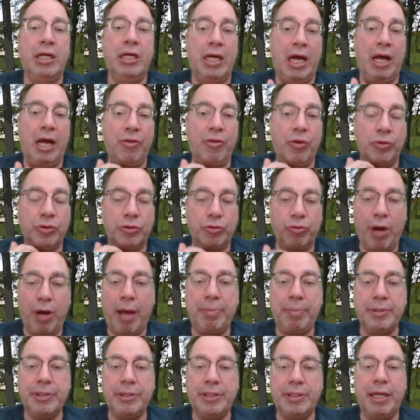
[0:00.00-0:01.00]
Those
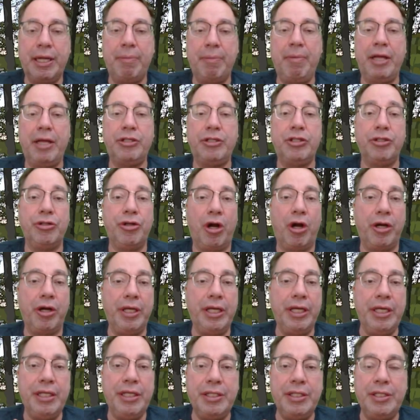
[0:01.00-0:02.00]
rapids that I mentioned are
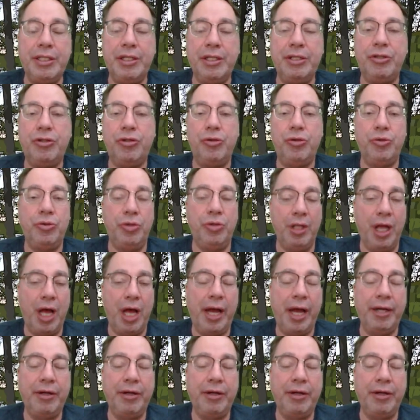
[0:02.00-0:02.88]
easy to line